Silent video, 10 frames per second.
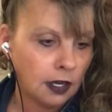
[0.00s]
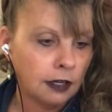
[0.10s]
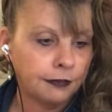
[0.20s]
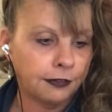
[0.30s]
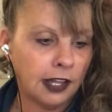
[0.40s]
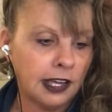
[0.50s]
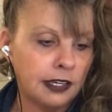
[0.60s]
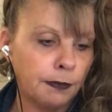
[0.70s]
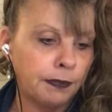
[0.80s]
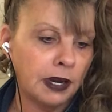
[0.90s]
Fly
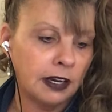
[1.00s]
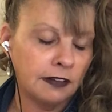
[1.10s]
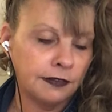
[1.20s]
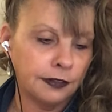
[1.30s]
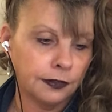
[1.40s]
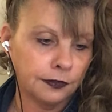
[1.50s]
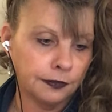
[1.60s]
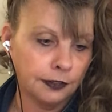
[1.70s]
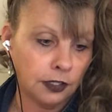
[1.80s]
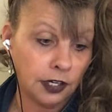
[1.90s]
above,
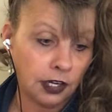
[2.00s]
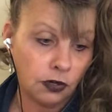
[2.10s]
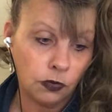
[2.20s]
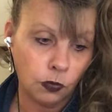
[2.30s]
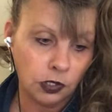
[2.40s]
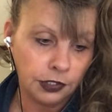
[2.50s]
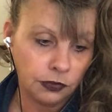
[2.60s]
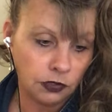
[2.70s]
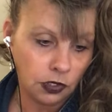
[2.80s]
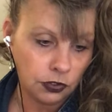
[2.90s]
Virgo, what you
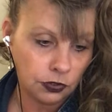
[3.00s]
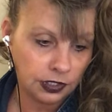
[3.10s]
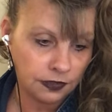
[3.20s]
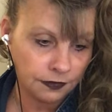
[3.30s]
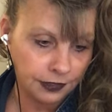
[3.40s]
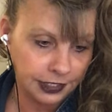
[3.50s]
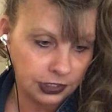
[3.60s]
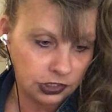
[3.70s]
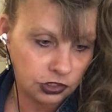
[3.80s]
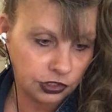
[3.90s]
know you can
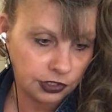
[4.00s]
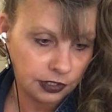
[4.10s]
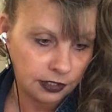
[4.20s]
reach.